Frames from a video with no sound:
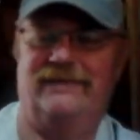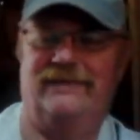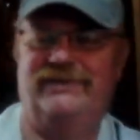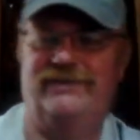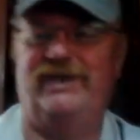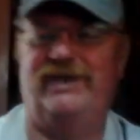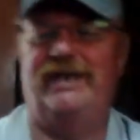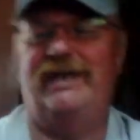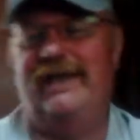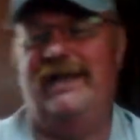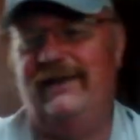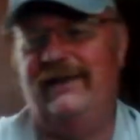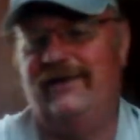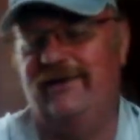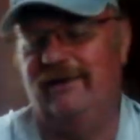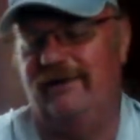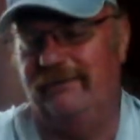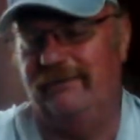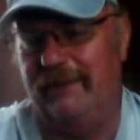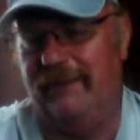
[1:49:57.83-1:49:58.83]
GD
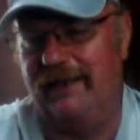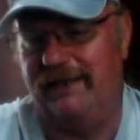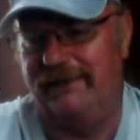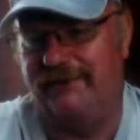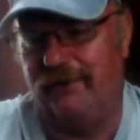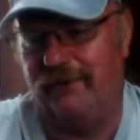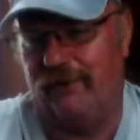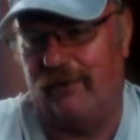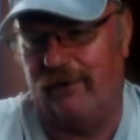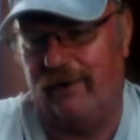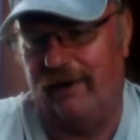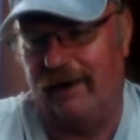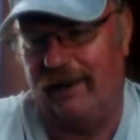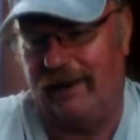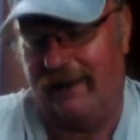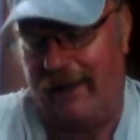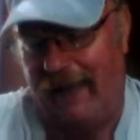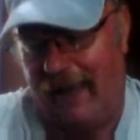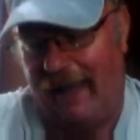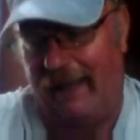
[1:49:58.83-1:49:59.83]
couldn't mentor a
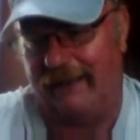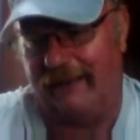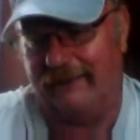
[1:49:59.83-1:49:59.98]
cat.